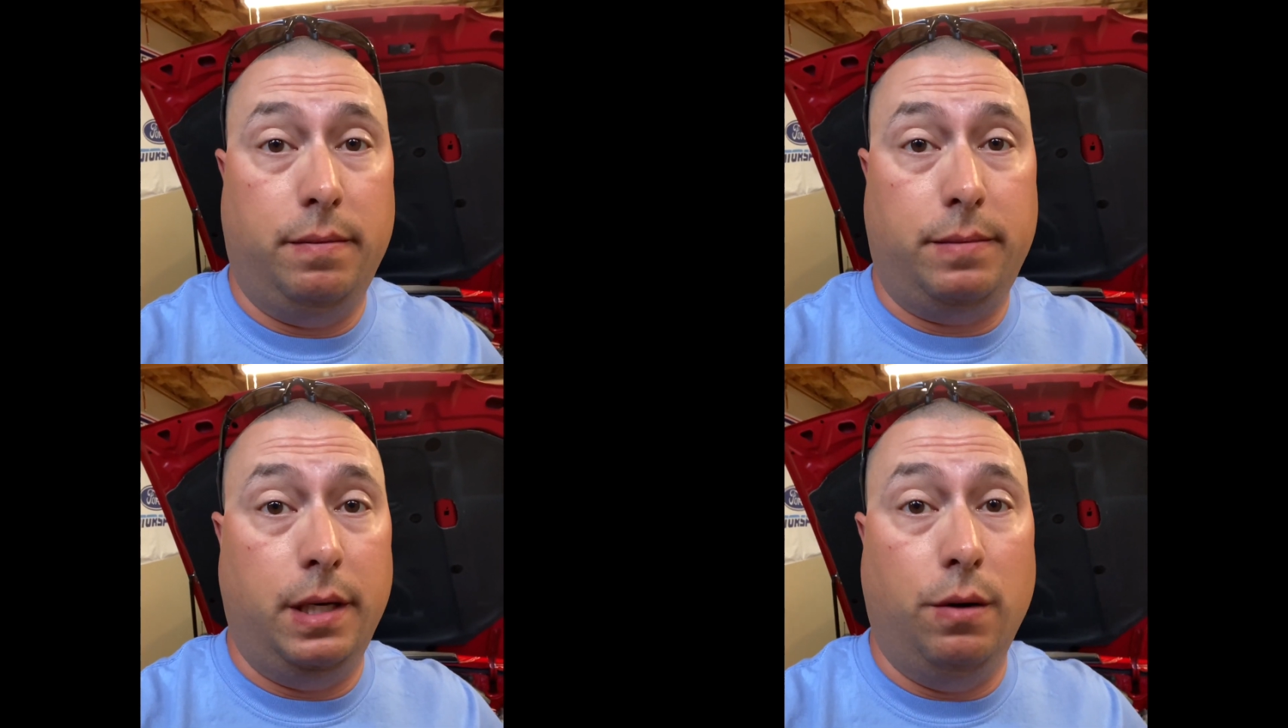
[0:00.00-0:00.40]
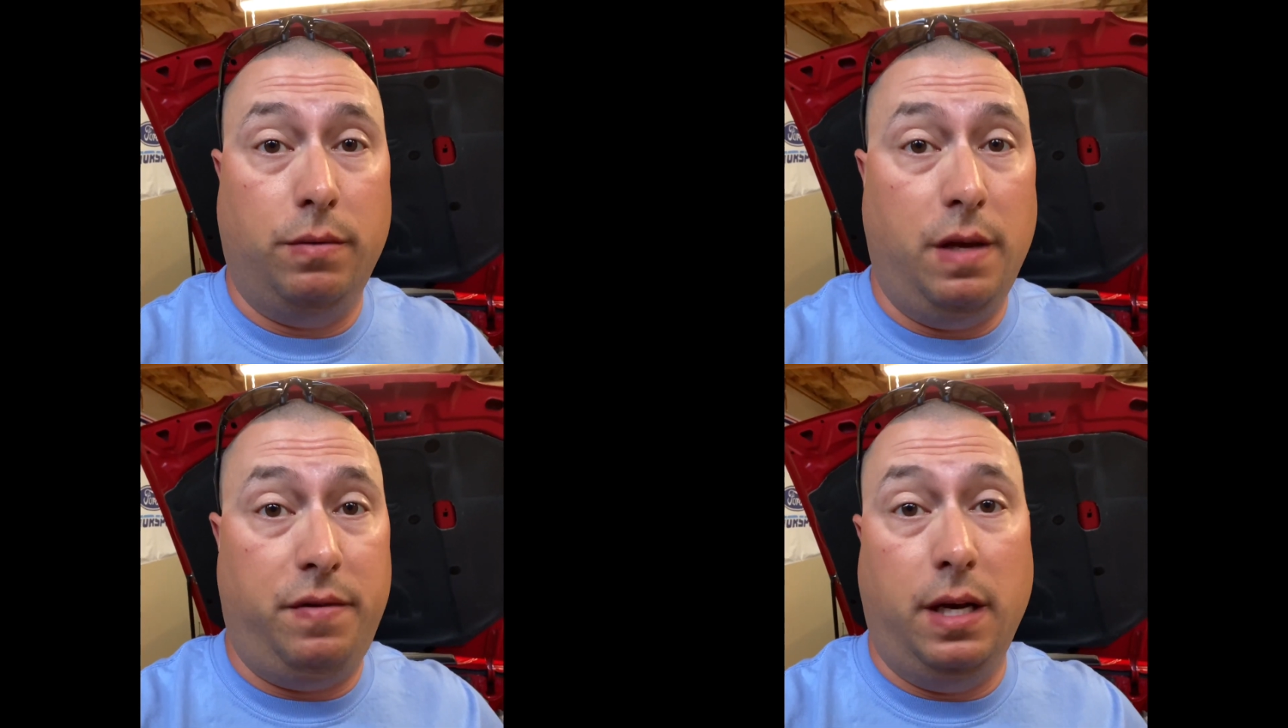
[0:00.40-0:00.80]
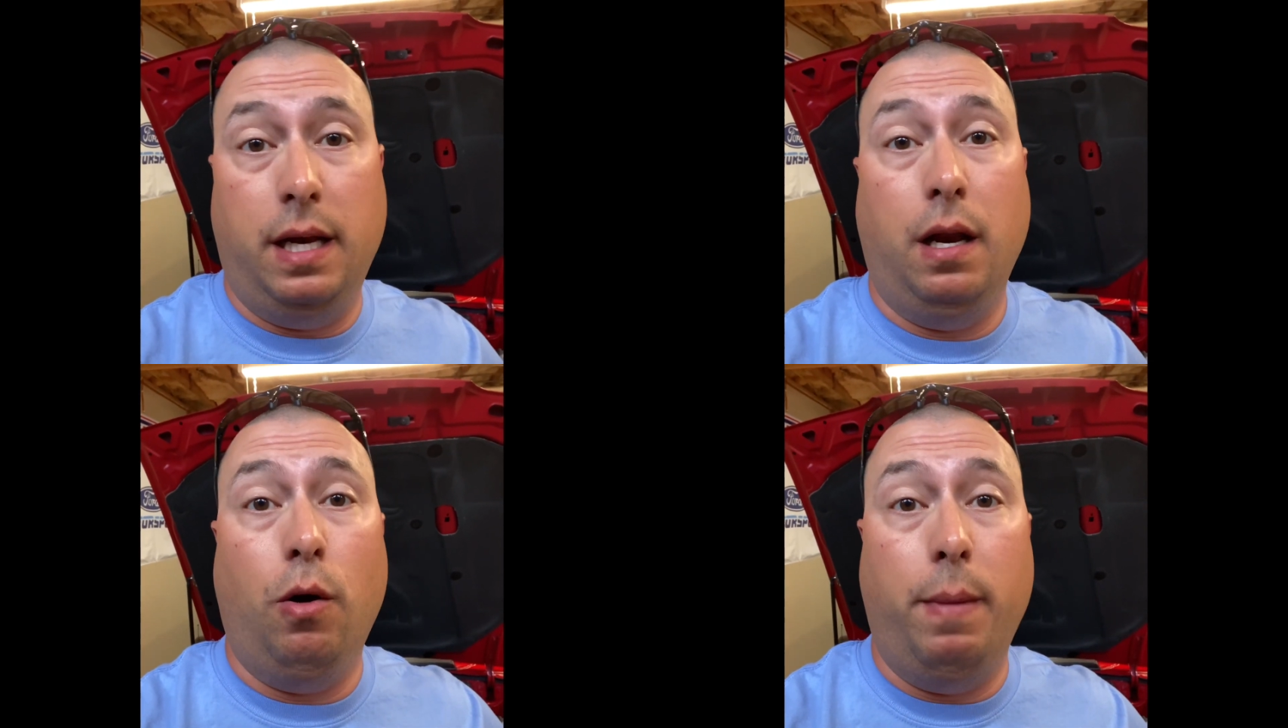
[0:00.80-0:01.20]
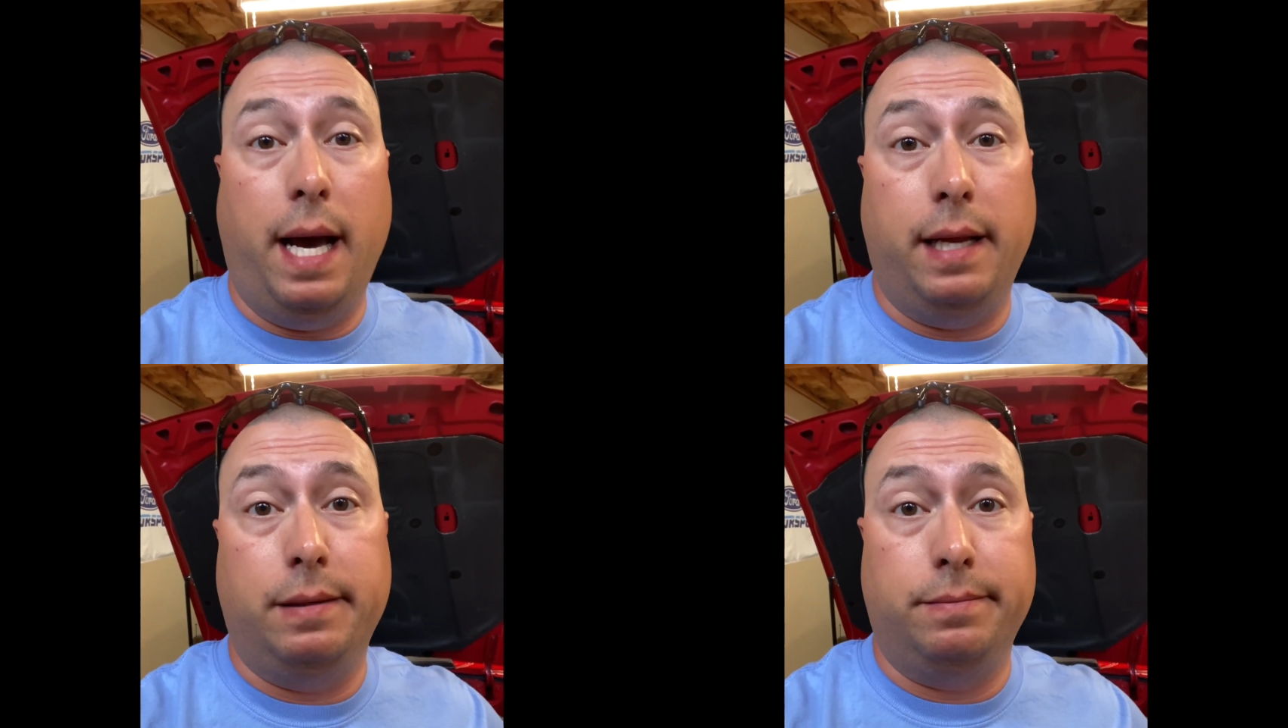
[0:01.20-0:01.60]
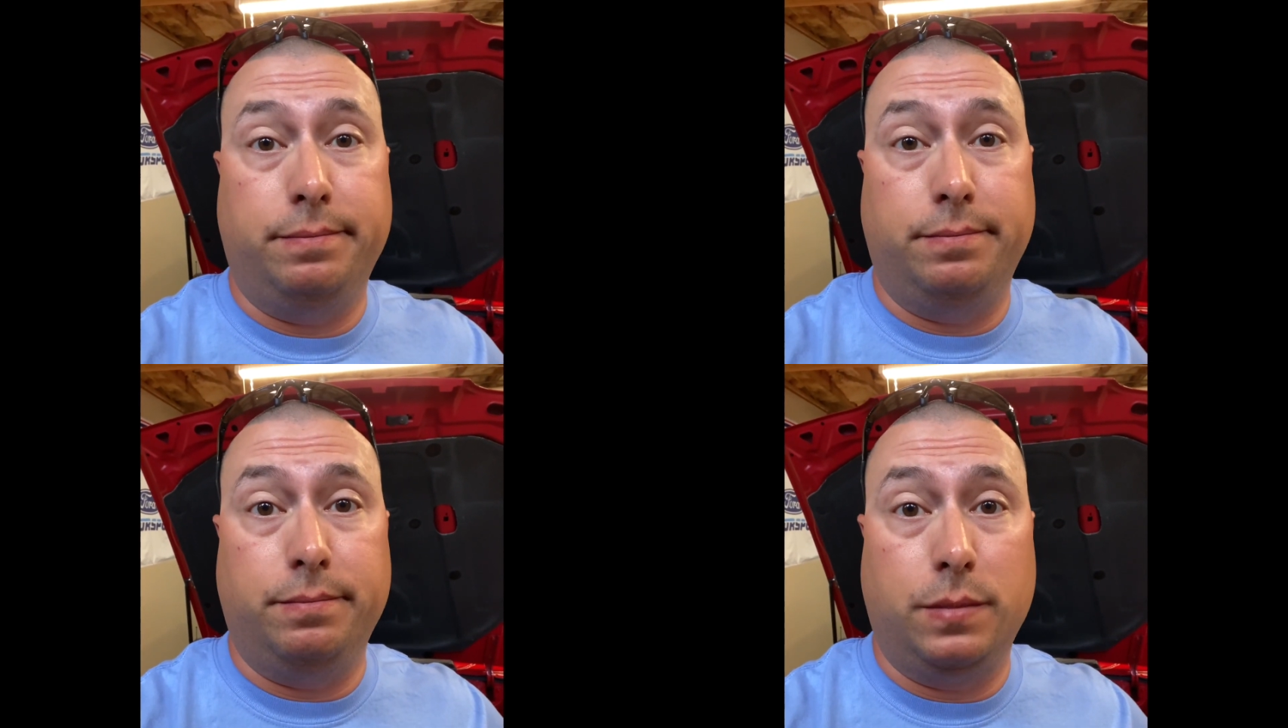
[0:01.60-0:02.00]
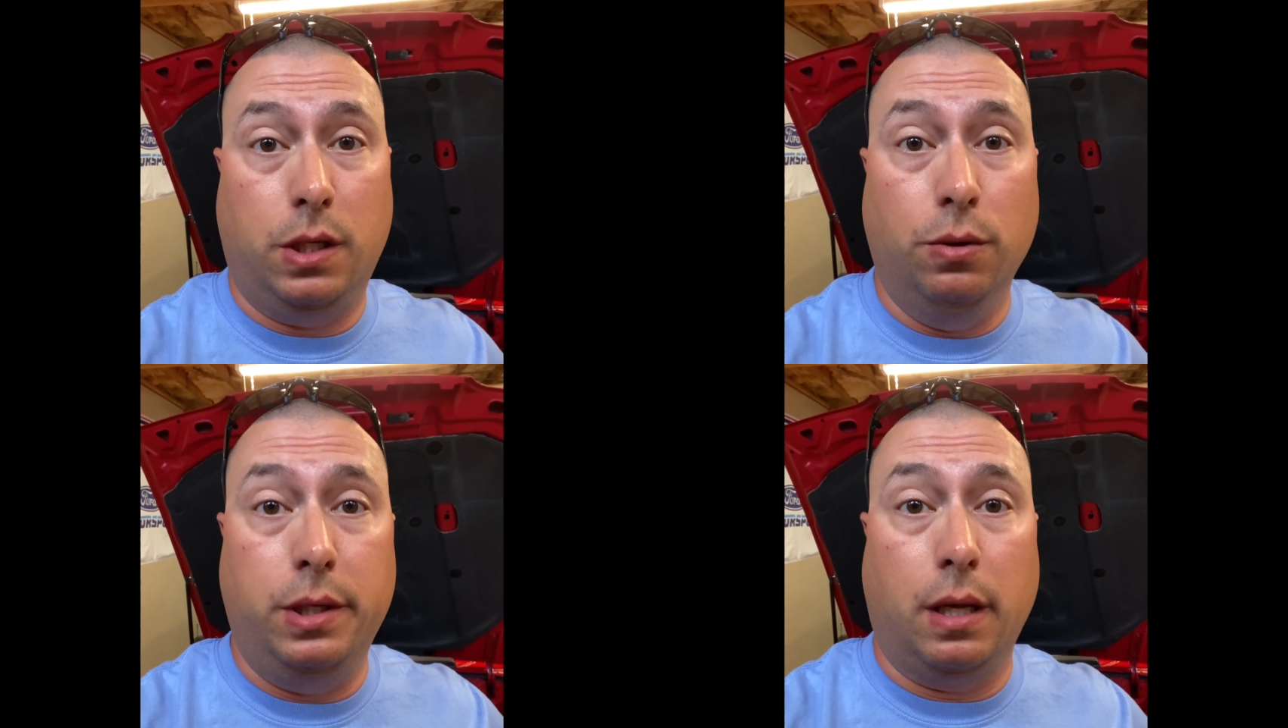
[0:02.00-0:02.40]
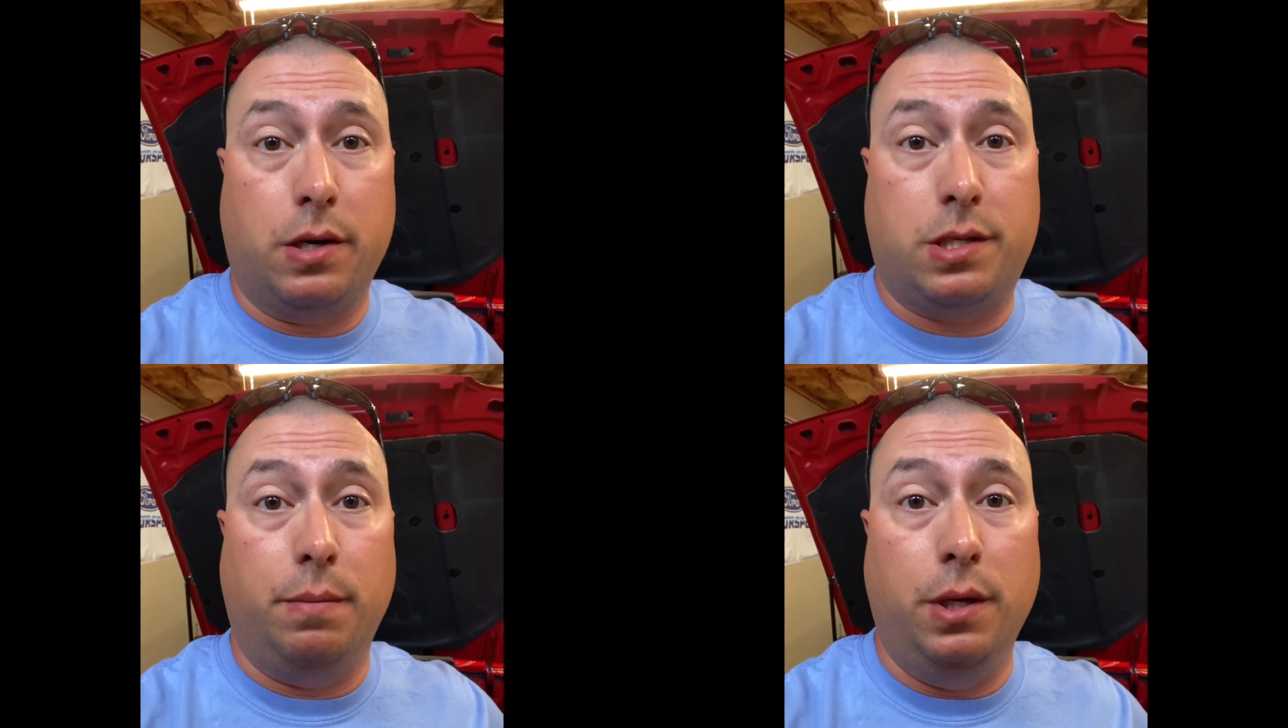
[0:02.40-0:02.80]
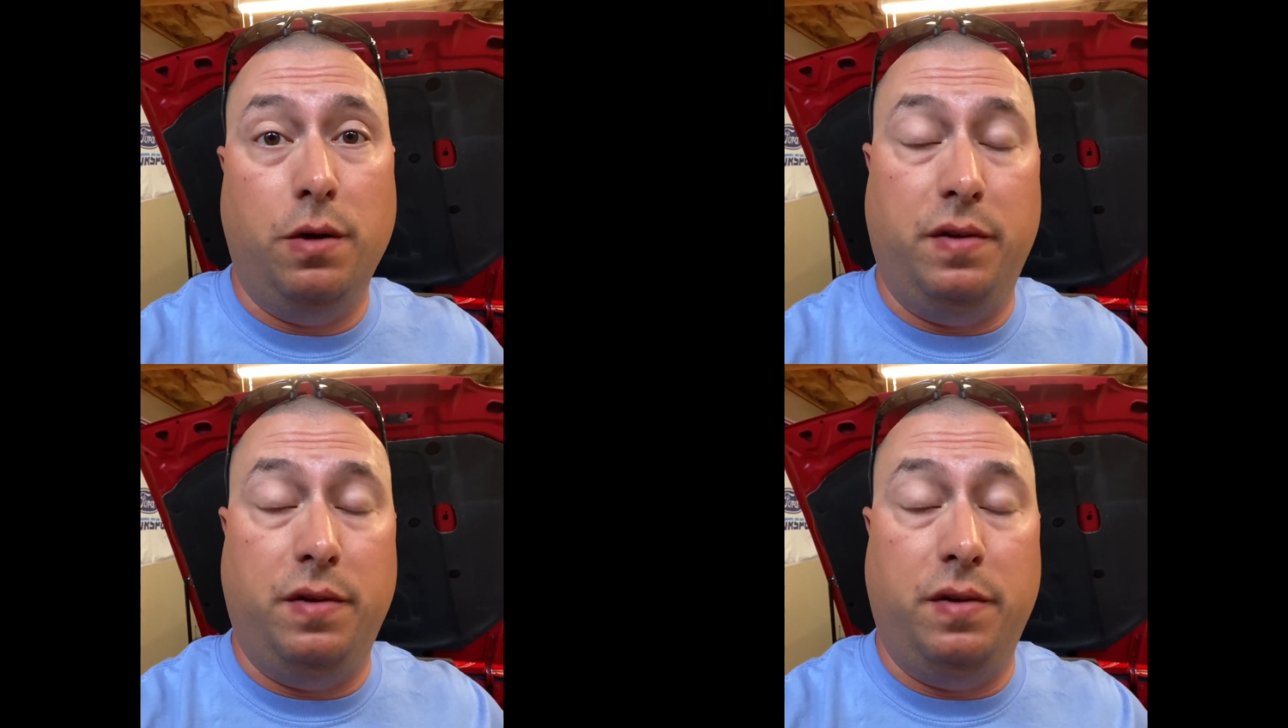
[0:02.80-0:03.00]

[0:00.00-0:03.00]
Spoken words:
you know, if you didn't know about it, cool, you learned something new.